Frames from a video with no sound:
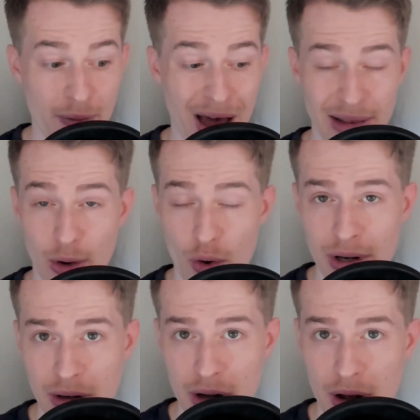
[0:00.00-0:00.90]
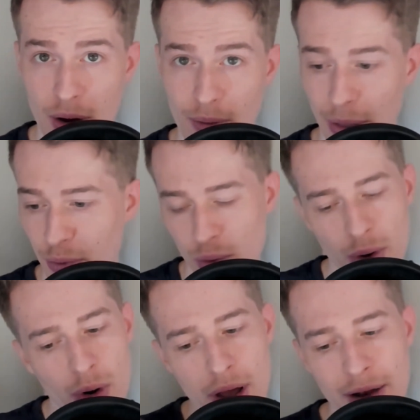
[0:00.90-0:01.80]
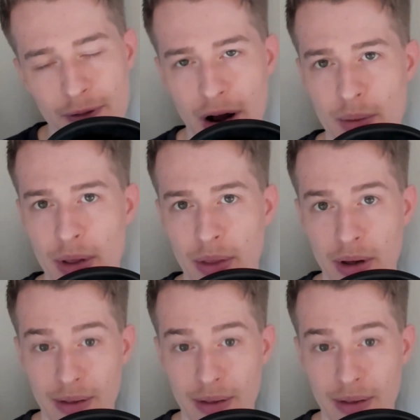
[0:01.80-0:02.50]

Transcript: unlearned it, right, through your environment.